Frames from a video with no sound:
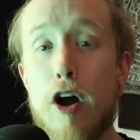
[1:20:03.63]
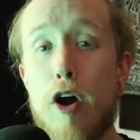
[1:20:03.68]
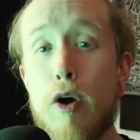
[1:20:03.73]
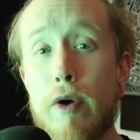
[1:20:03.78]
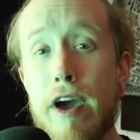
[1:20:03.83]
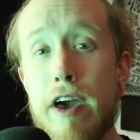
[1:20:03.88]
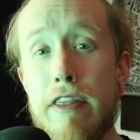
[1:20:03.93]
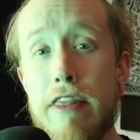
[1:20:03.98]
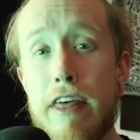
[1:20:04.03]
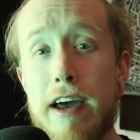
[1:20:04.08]

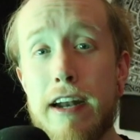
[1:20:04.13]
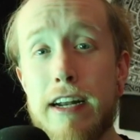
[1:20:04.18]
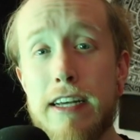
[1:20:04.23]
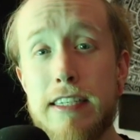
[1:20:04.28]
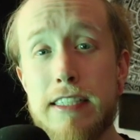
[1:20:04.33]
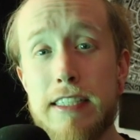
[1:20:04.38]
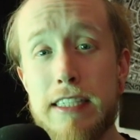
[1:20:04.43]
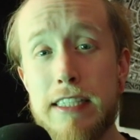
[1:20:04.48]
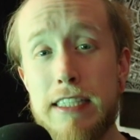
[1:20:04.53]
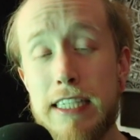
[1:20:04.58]
Okay, that
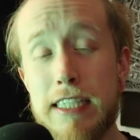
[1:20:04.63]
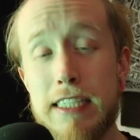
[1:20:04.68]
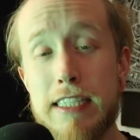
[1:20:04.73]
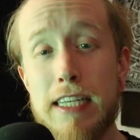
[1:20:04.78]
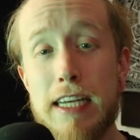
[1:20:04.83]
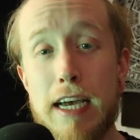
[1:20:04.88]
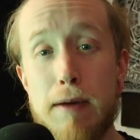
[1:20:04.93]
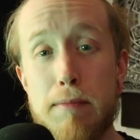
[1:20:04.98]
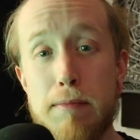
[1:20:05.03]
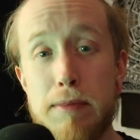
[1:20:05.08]
is
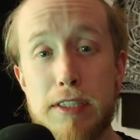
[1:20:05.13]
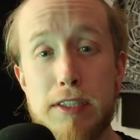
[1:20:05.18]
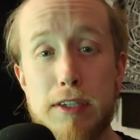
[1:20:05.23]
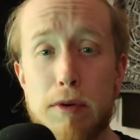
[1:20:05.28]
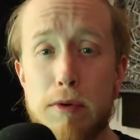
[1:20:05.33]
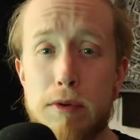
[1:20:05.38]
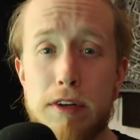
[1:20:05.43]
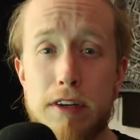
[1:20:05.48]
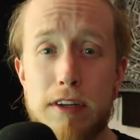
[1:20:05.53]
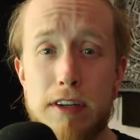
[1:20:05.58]
this
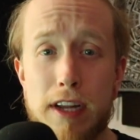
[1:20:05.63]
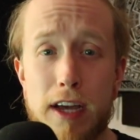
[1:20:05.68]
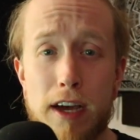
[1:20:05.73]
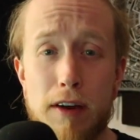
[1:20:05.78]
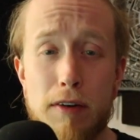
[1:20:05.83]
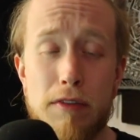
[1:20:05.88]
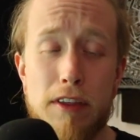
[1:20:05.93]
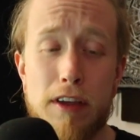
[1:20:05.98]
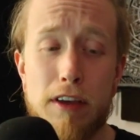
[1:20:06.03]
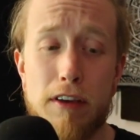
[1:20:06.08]
episode
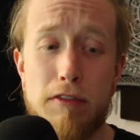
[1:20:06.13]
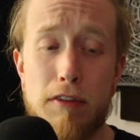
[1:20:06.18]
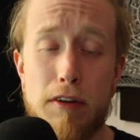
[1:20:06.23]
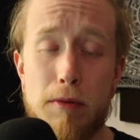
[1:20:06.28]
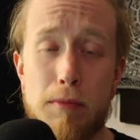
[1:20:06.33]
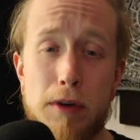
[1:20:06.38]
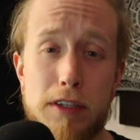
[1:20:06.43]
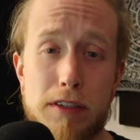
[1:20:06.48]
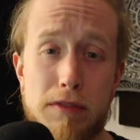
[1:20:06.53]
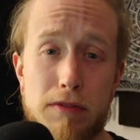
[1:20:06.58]
now. Thank you
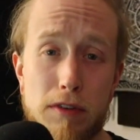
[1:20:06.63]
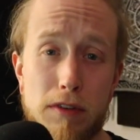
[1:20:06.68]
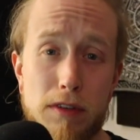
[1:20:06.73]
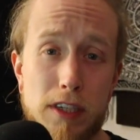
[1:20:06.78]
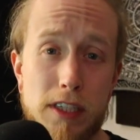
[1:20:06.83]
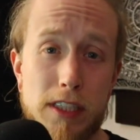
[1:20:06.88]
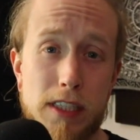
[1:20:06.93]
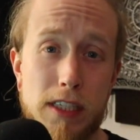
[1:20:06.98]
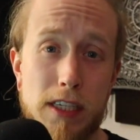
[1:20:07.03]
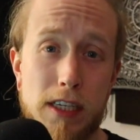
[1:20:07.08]
very much for
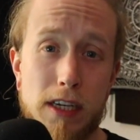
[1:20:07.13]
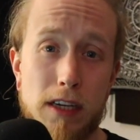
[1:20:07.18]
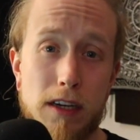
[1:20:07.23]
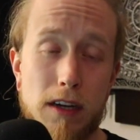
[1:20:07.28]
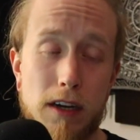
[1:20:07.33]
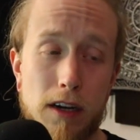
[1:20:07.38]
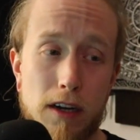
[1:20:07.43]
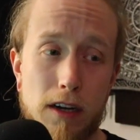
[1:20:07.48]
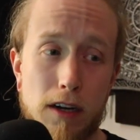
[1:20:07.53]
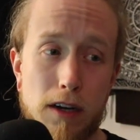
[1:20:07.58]
listening.
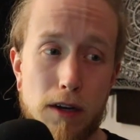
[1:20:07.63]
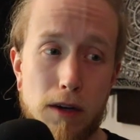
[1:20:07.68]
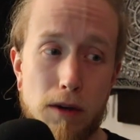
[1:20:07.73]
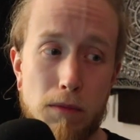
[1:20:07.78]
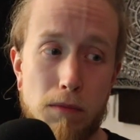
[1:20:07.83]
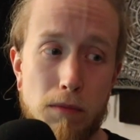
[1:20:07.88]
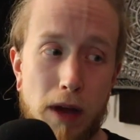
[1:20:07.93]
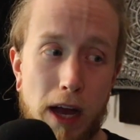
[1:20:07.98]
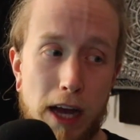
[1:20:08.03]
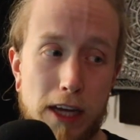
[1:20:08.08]

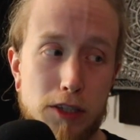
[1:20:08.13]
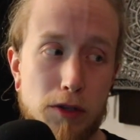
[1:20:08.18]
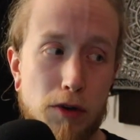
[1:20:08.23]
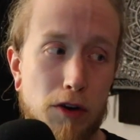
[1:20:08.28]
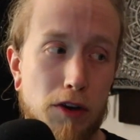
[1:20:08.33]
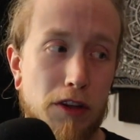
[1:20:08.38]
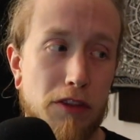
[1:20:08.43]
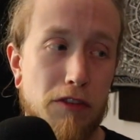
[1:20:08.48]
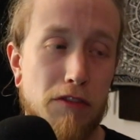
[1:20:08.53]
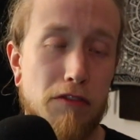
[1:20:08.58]
Um, as you
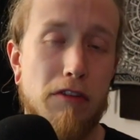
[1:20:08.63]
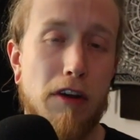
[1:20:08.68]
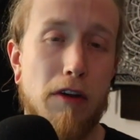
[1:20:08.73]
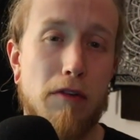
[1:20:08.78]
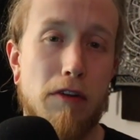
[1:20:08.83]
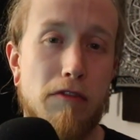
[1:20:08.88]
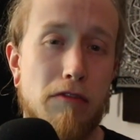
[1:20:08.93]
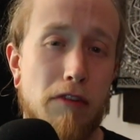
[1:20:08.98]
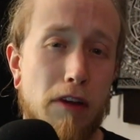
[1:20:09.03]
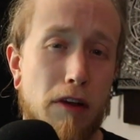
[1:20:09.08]
heard at the
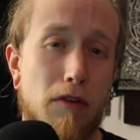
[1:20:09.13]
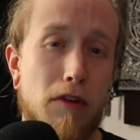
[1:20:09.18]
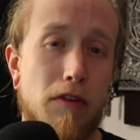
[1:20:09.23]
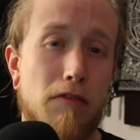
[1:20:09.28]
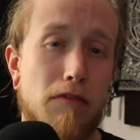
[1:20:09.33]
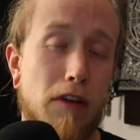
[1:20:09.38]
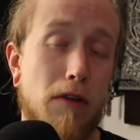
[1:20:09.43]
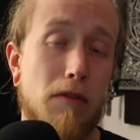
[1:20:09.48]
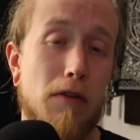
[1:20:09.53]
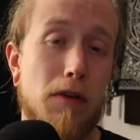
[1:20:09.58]
very, very,
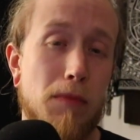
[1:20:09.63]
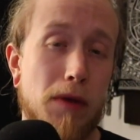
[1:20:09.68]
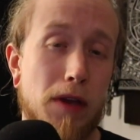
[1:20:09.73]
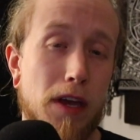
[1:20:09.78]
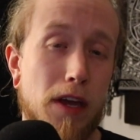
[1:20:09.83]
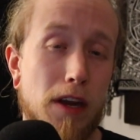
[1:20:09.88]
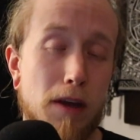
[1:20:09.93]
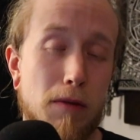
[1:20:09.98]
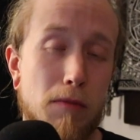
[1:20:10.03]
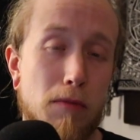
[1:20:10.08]
very
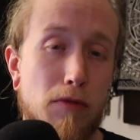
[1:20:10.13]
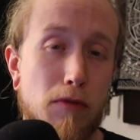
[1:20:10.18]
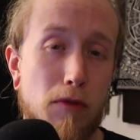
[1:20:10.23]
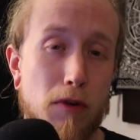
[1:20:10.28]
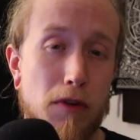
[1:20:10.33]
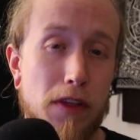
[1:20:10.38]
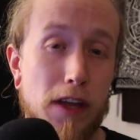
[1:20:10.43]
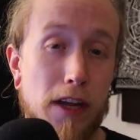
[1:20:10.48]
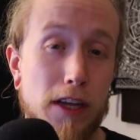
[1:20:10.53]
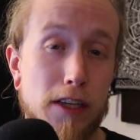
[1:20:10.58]
beginning
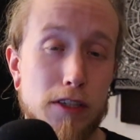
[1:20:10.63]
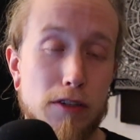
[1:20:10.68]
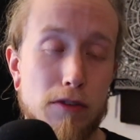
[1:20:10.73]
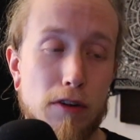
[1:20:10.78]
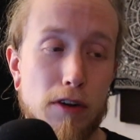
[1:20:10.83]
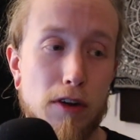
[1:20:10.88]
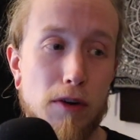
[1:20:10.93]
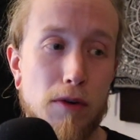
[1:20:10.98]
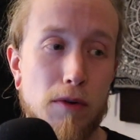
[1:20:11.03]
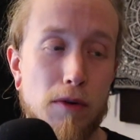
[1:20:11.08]
before the
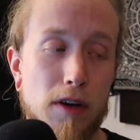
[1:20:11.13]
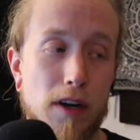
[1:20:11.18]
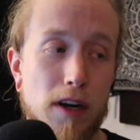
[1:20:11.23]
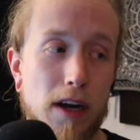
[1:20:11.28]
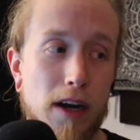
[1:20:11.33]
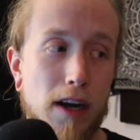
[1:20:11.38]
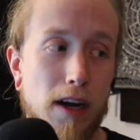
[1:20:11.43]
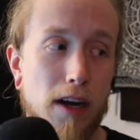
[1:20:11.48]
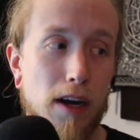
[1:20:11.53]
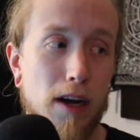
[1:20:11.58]
intro,
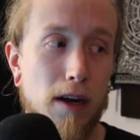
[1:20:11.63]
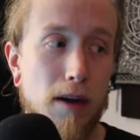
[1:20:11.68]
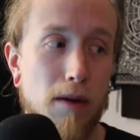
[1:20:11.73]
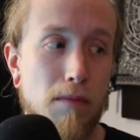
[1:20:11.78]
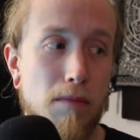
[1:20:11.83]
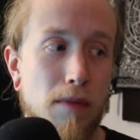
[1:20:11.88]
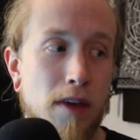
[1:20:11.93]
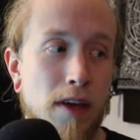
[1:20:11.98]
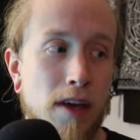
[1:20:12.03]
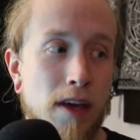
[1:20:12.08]

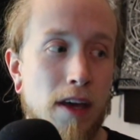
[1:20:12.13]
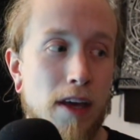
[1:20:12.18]
um,